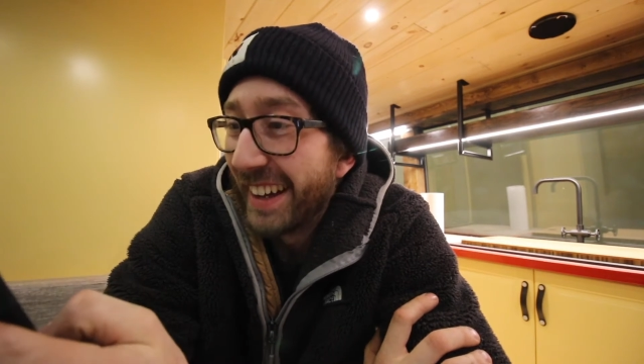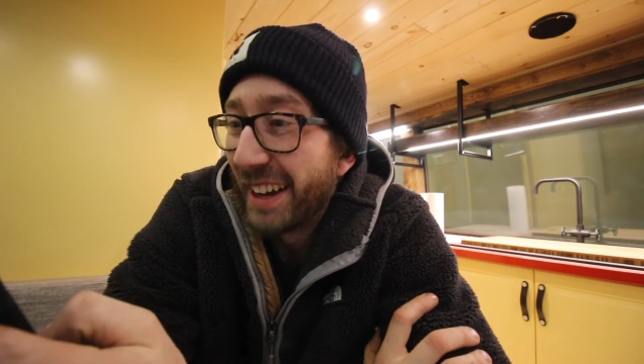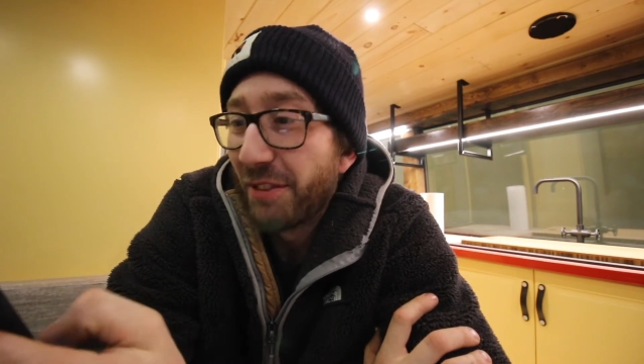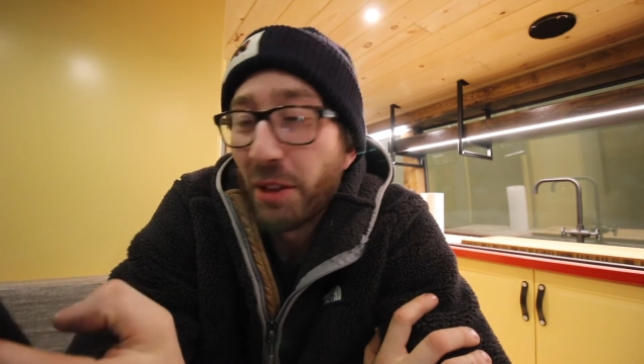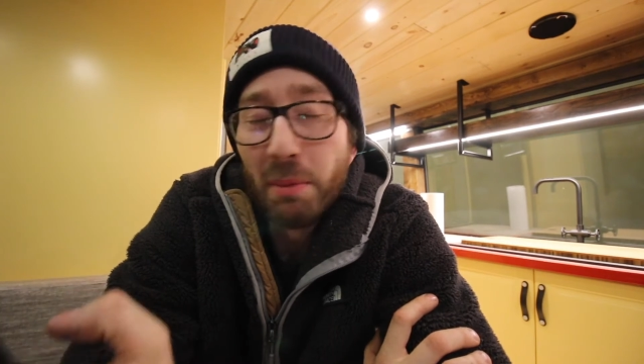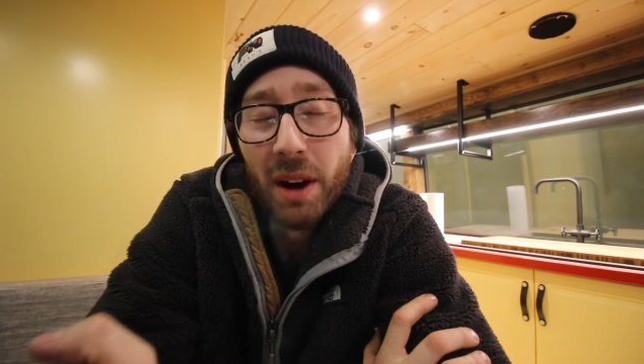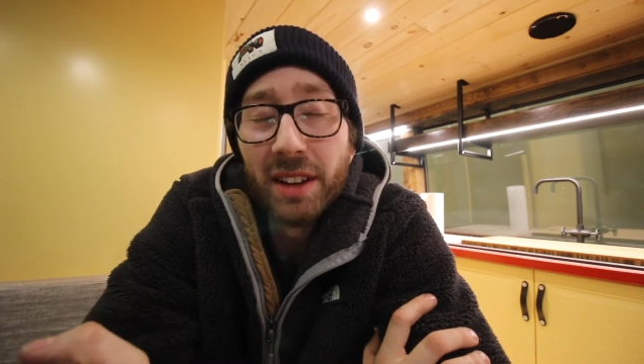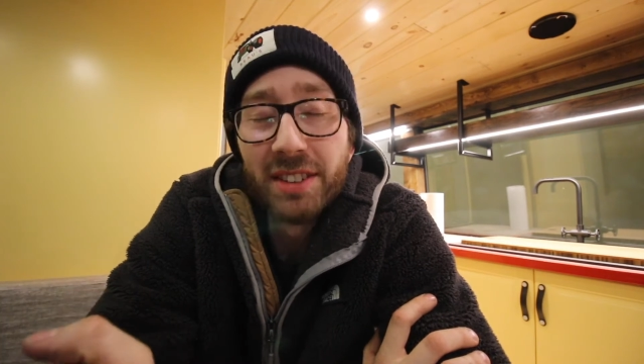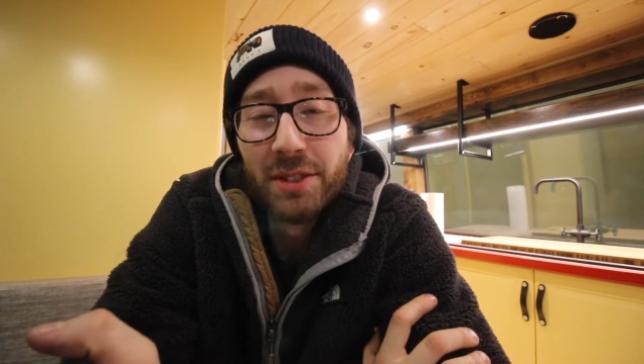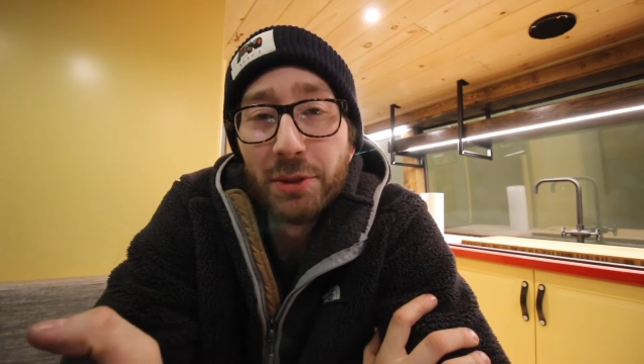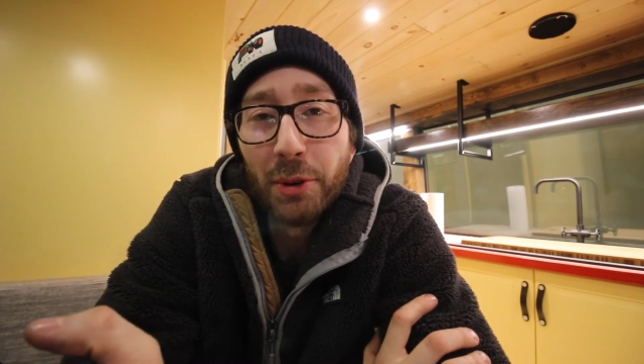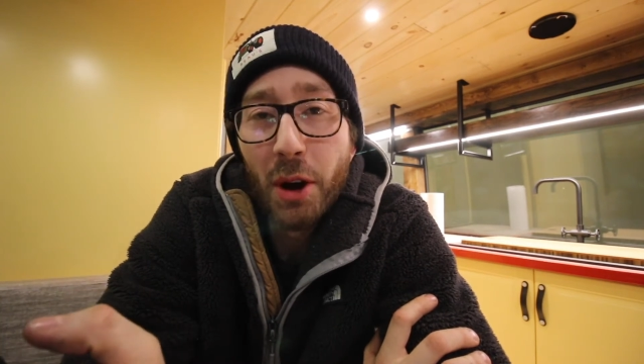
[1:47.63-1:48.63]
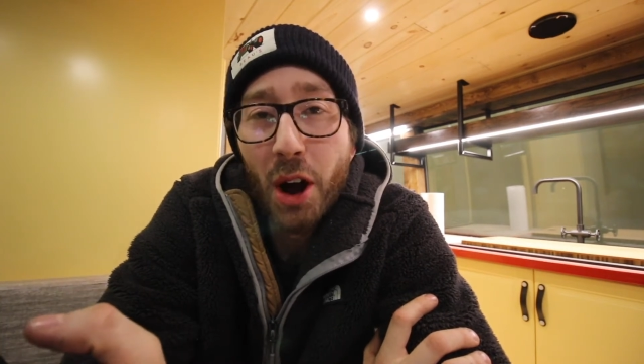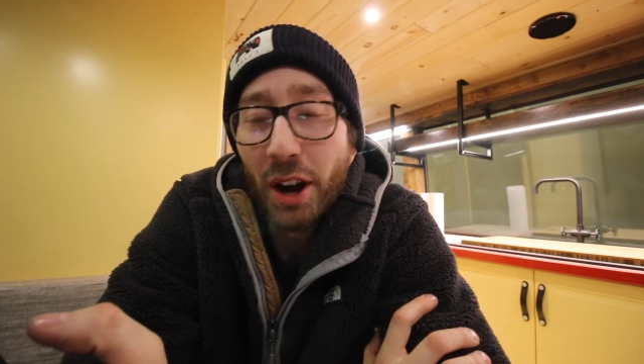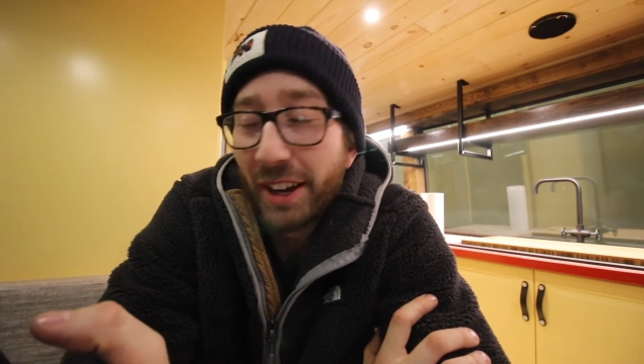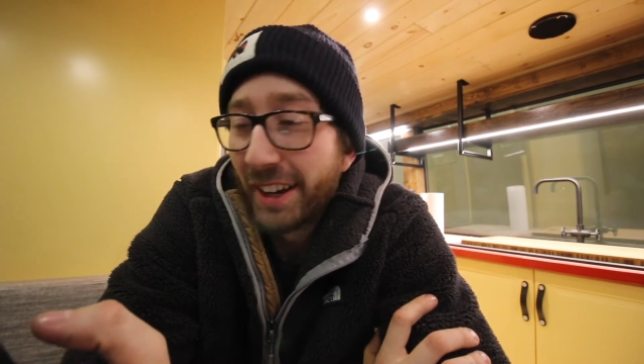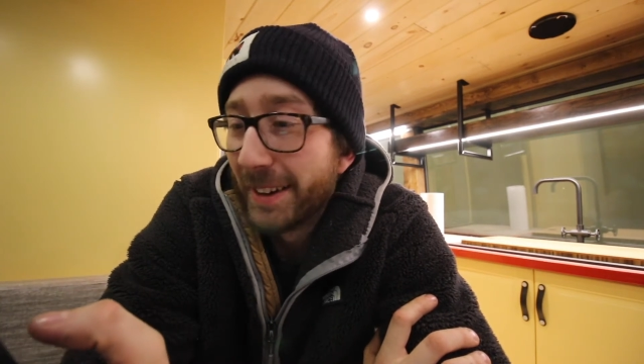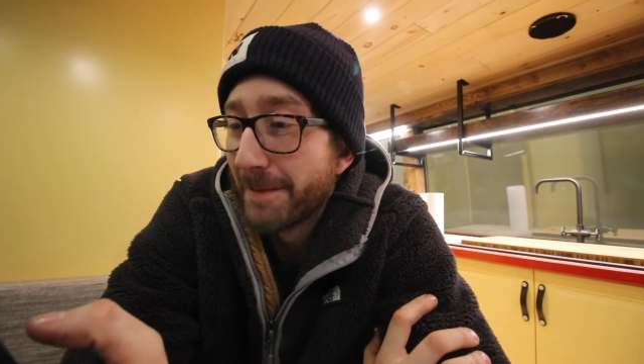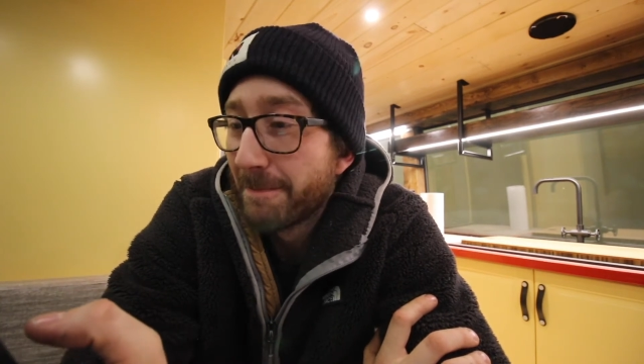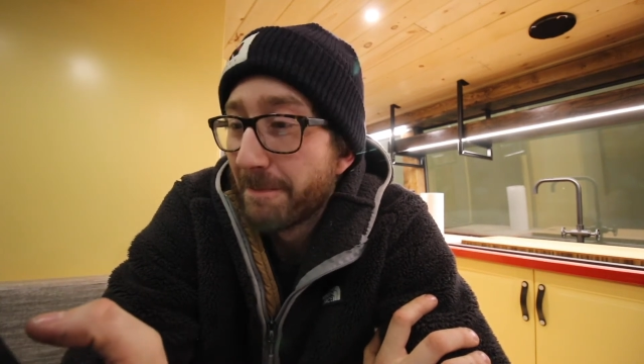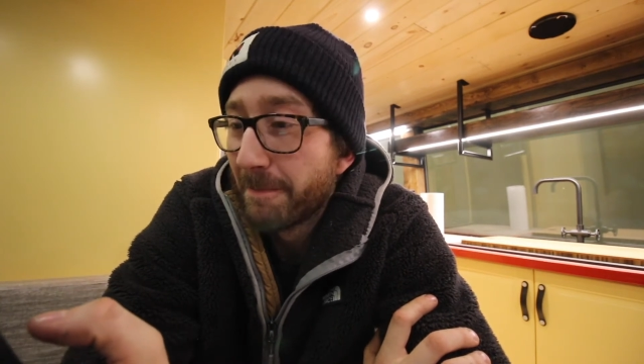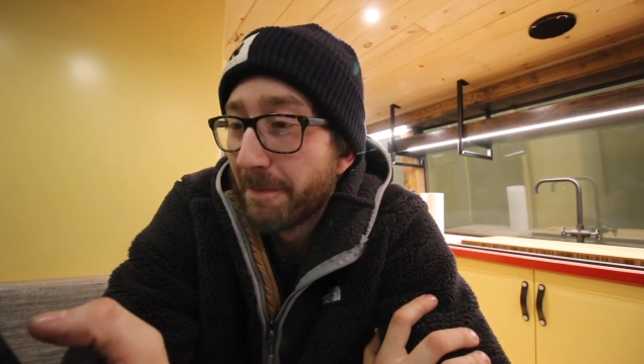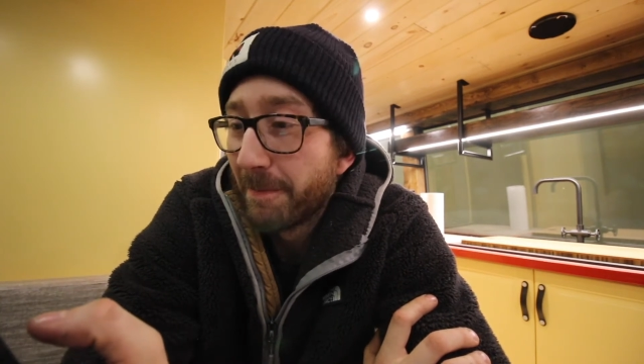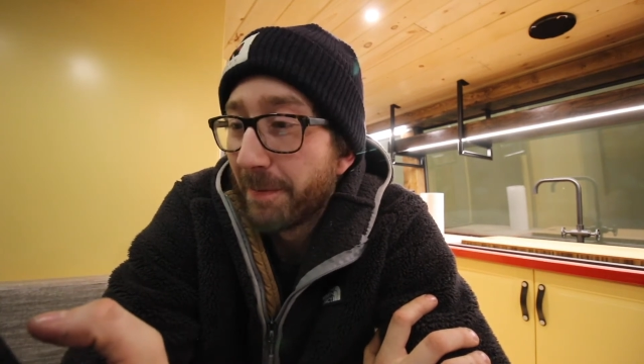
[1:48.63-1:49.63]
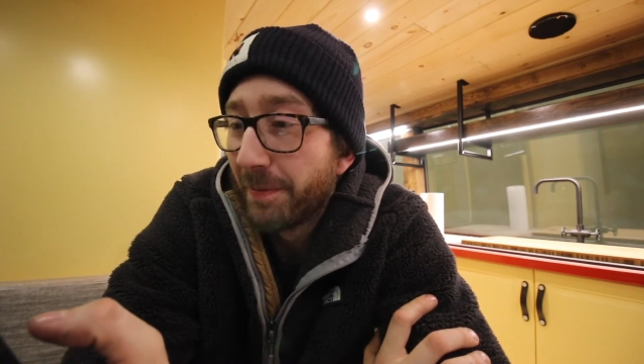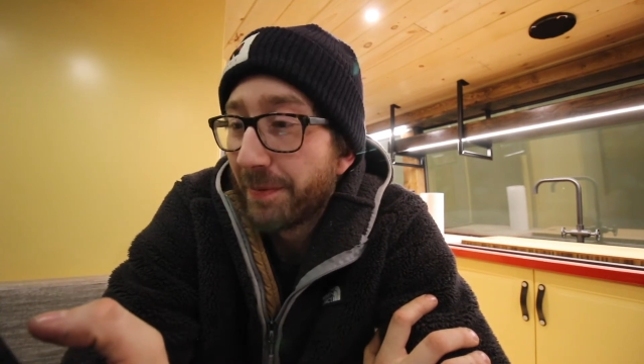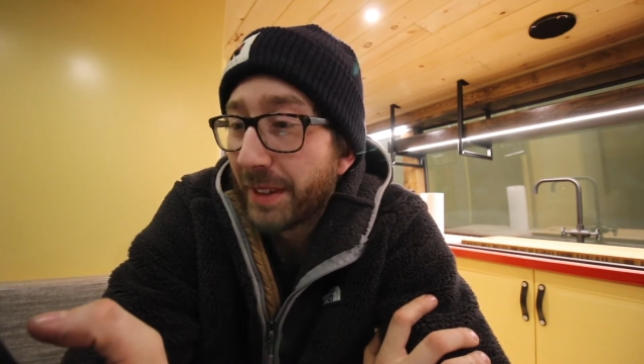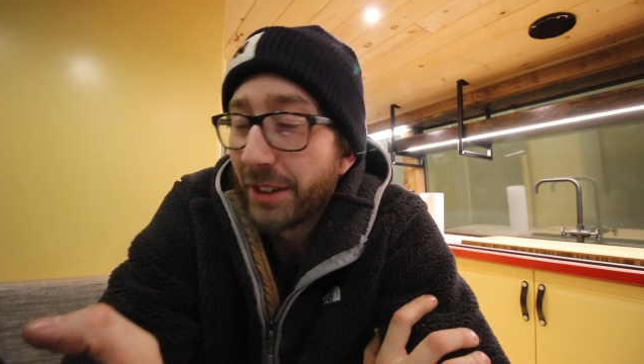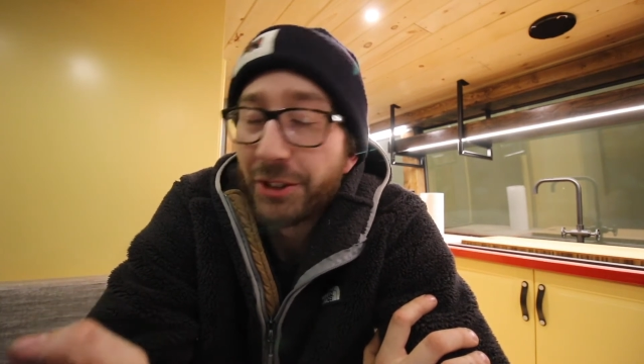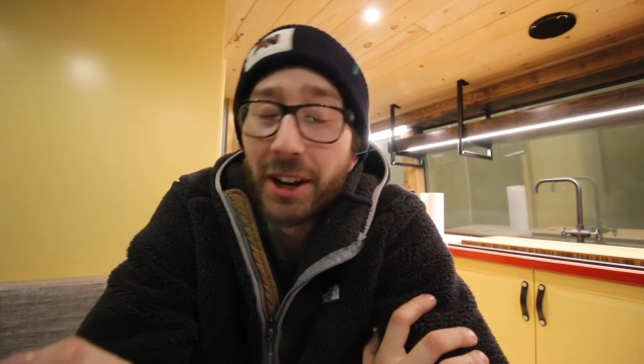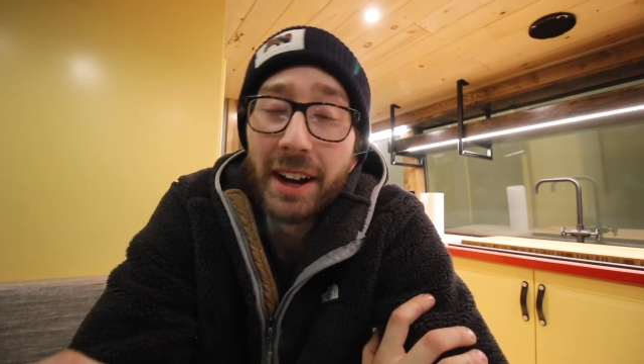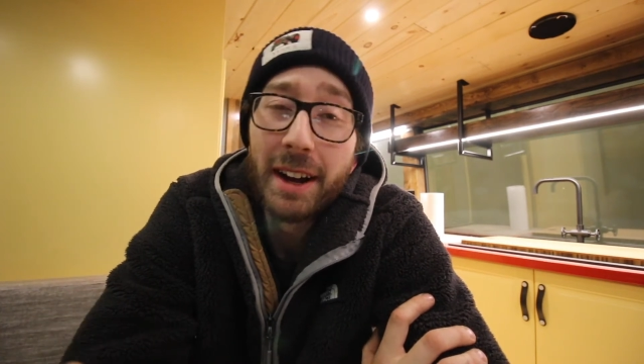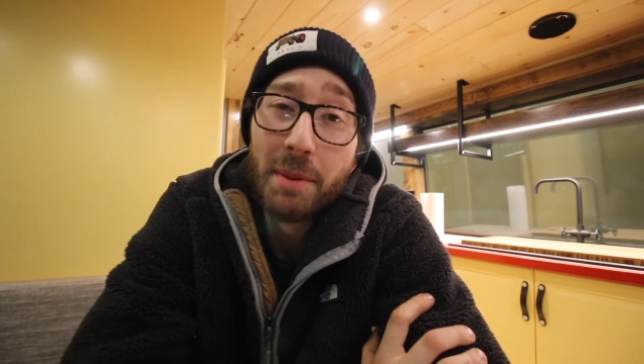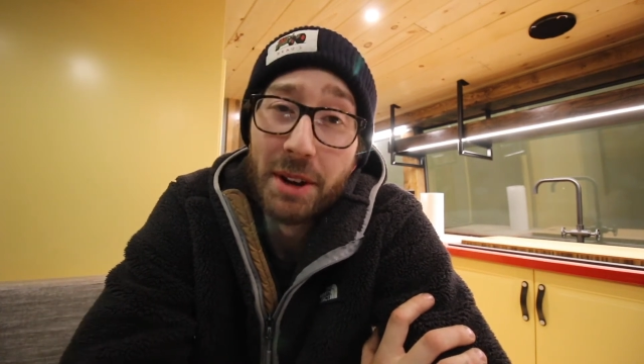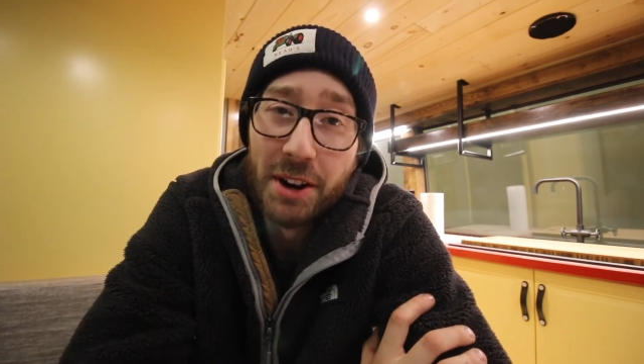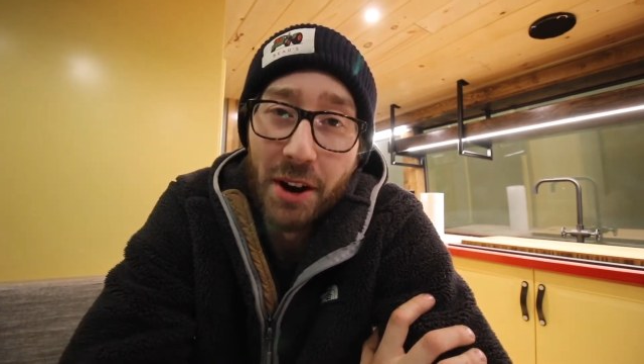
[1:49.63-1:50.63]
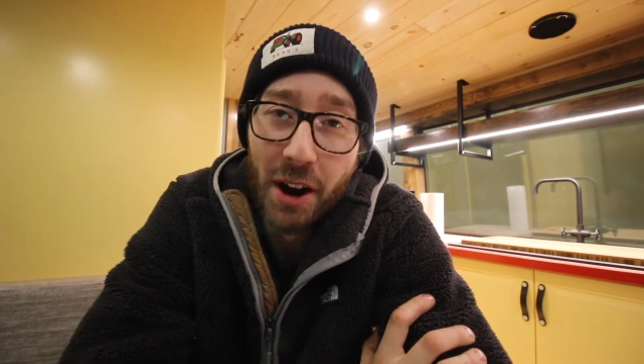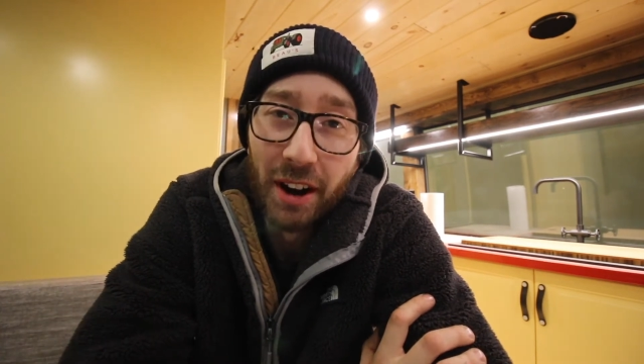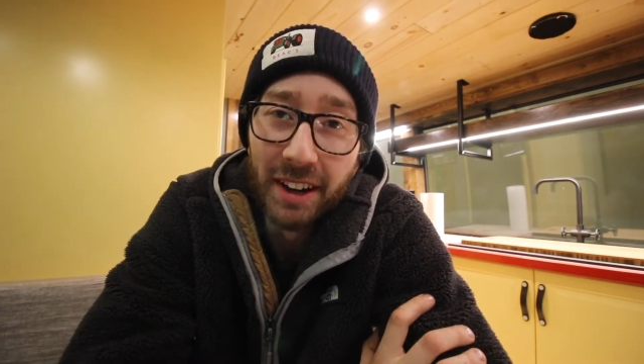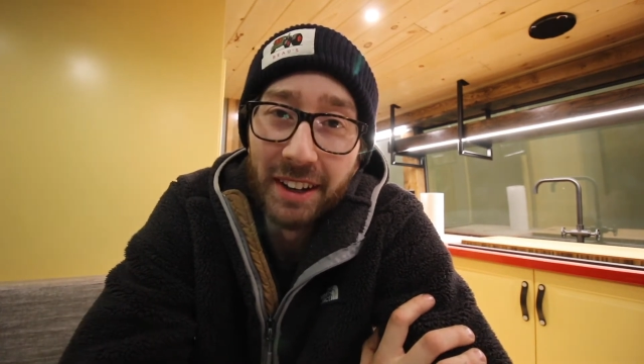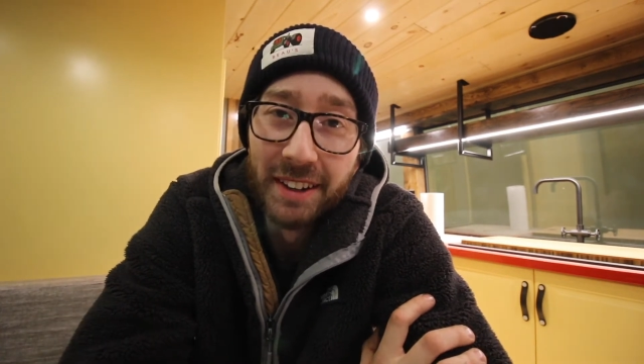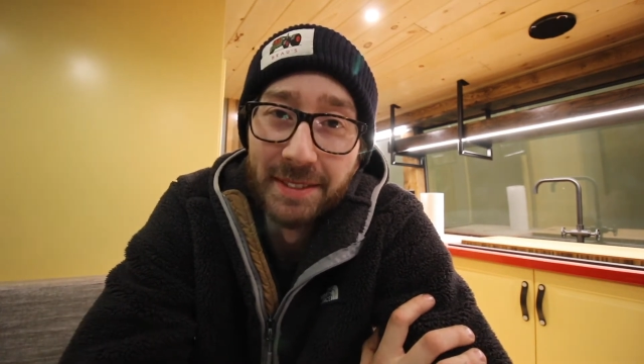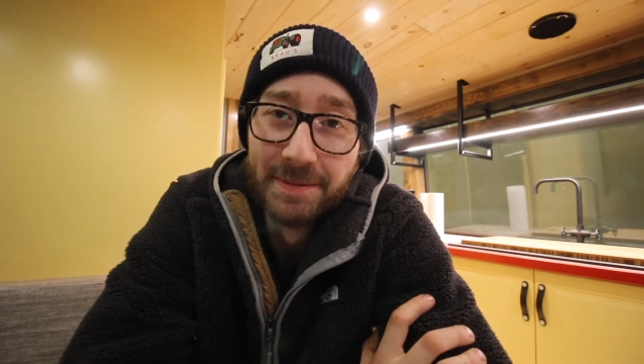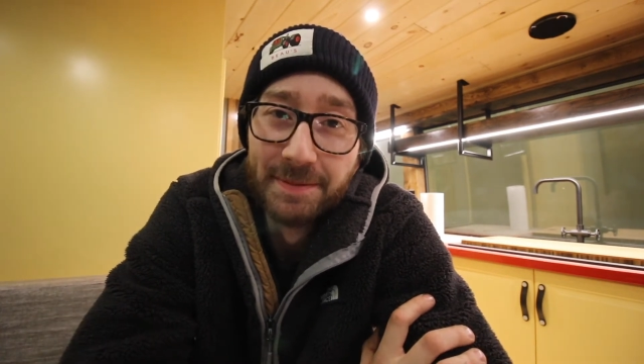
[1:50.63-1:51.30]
If the bus is rocking, should I come and knocking?